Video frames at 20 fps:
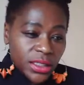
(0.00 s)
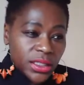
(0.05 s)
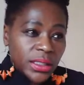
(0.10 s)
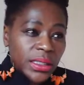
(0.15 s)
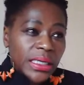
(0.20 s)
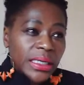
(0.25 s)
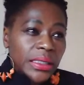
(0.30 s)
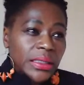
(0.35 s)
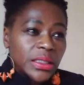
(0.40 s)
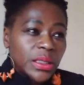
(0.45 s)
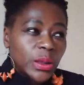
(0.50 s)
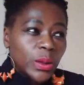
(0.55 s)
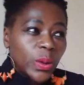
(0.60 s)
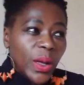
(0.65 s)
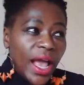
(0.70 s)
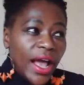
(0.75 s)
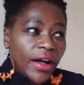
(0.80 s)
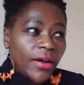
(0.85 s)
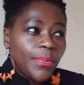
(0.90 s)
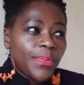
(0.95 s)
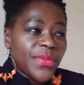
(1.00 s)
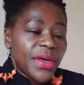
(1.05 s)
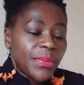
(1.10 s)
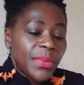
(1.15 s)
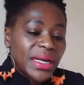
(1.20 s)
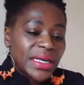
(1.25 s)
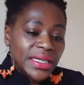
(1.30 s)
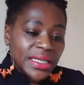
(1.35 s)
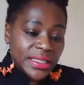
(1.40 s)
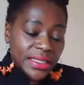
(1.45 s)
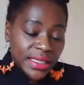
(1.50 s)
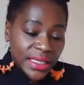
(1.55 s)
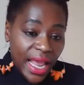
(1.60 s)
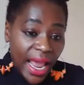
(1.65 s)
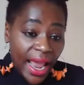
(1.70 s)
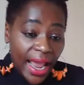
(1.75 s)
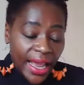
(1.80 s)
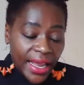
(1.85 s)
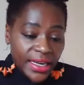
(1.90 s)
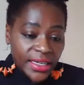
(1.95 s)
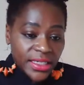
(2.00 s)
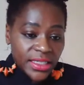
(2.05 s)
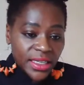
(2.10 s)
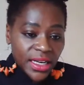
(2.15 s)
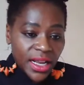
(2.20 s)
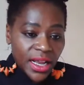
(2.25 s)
to help them understand